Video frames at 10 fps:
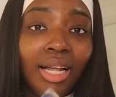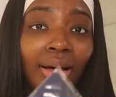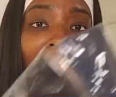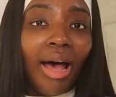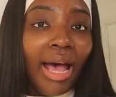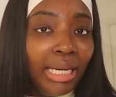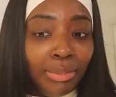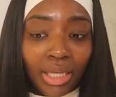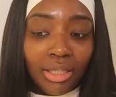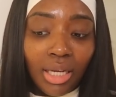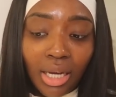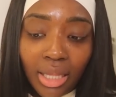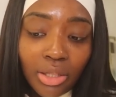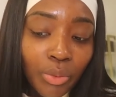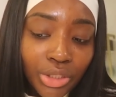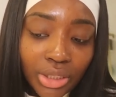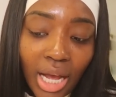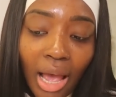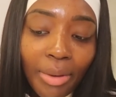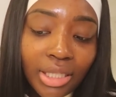love a headband look in the
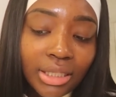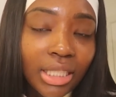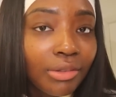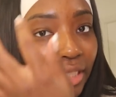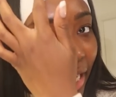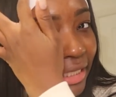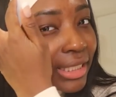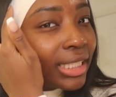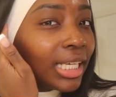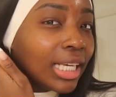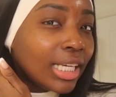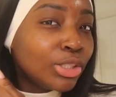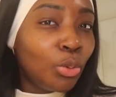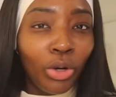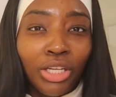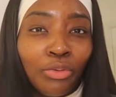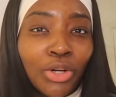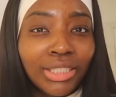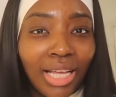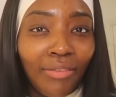wintertime. It just gives like ski
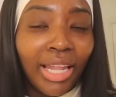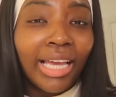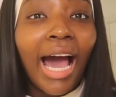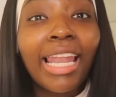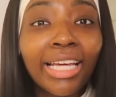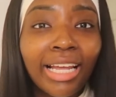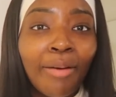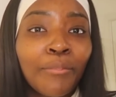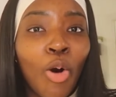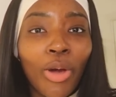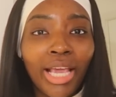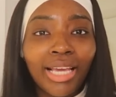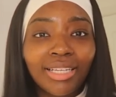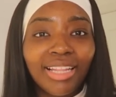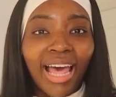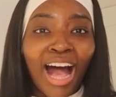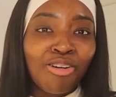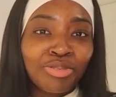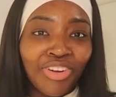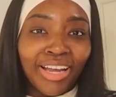24 7. Like I look like I'm going in the
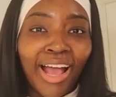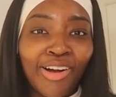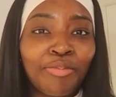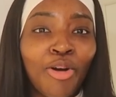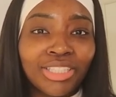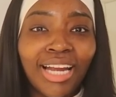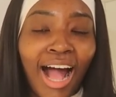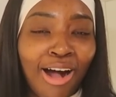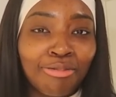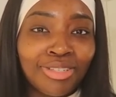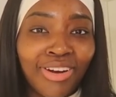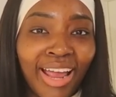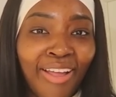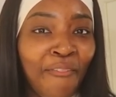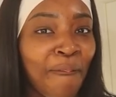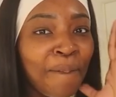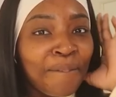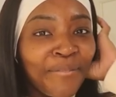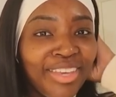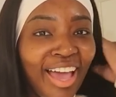Alps right now. I'm going to the Alps, right?
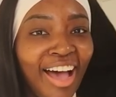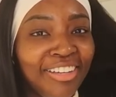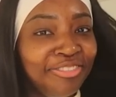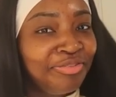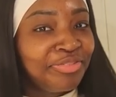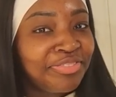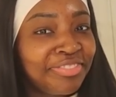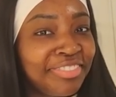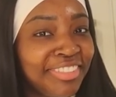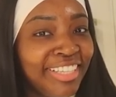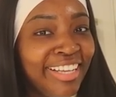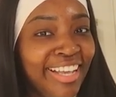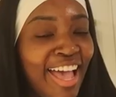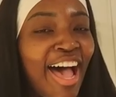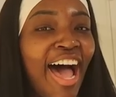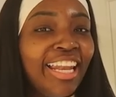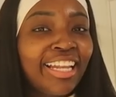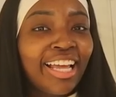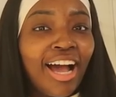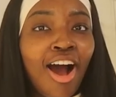Yeah. I
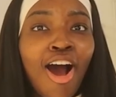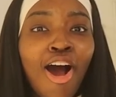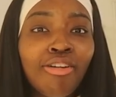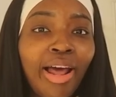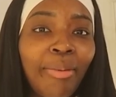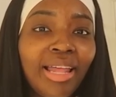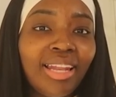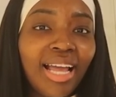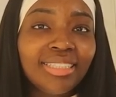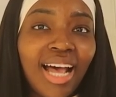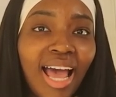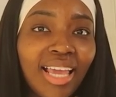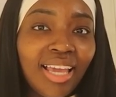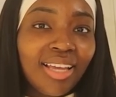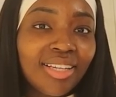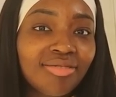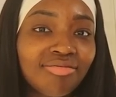look like, oh, not my light dying